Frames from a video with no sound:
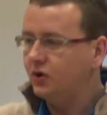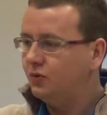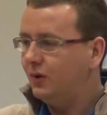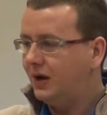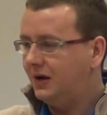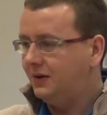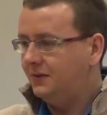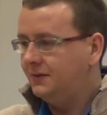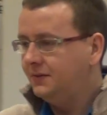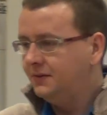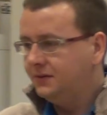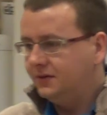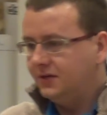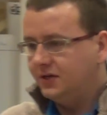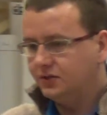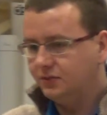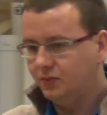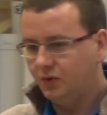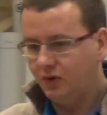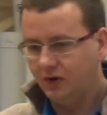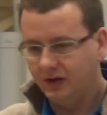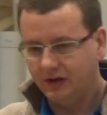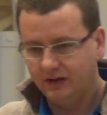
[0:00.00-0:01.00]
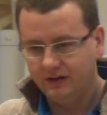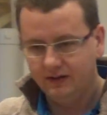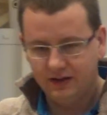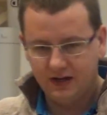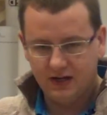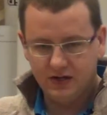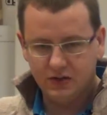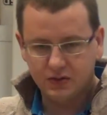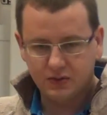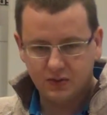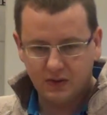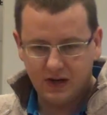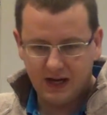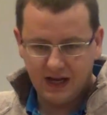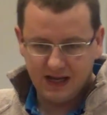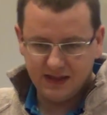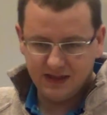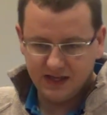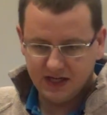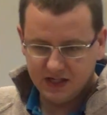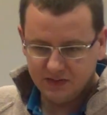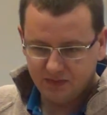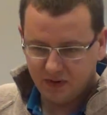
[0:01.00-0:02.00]
well this morning. I just want to end
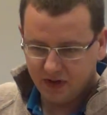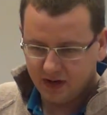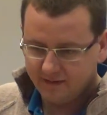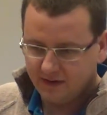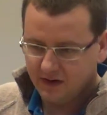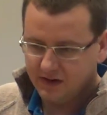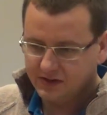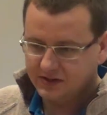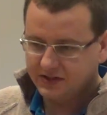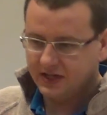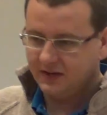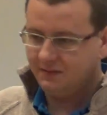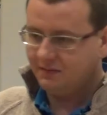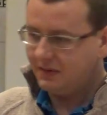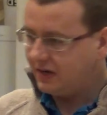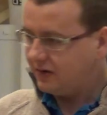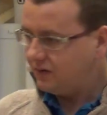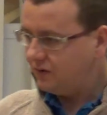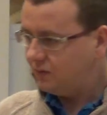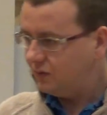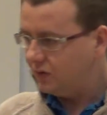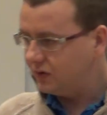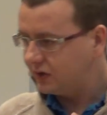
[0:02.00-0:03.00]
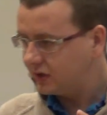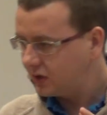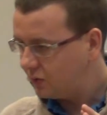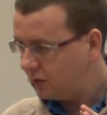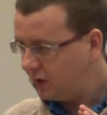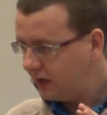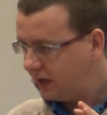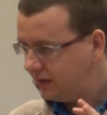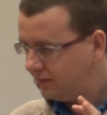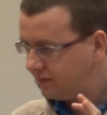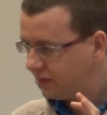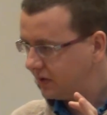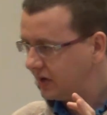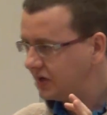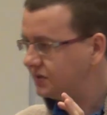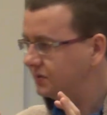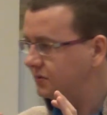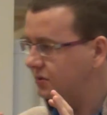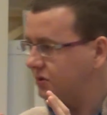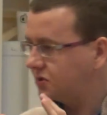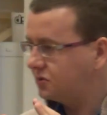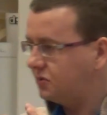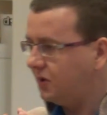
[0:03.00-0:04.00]
this part of our assembly with a quiet prayer. So
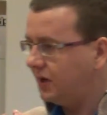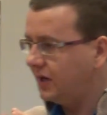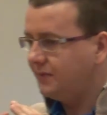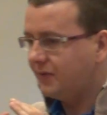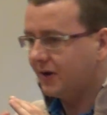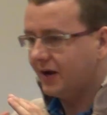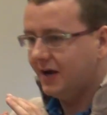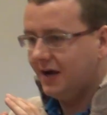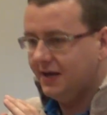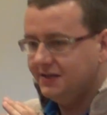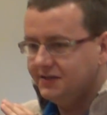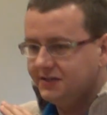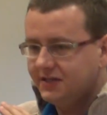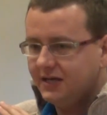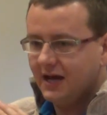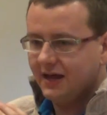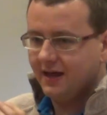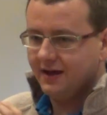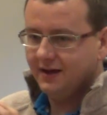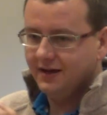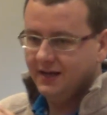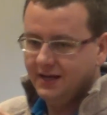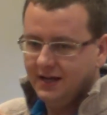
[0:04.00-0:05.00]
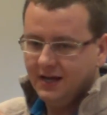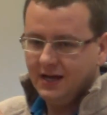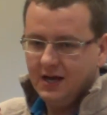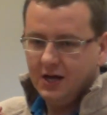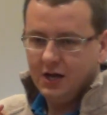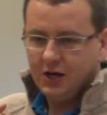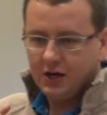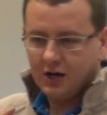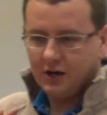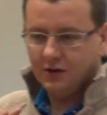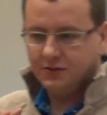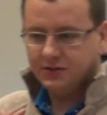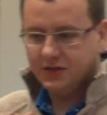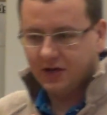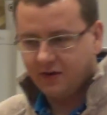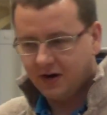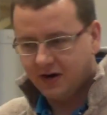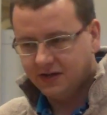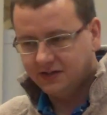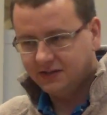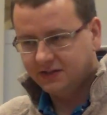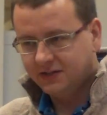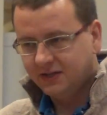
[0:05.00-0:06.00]
just quietly put our hands together, close our
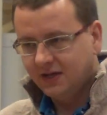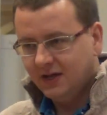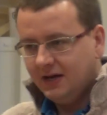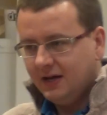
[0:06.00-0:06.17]
eyes.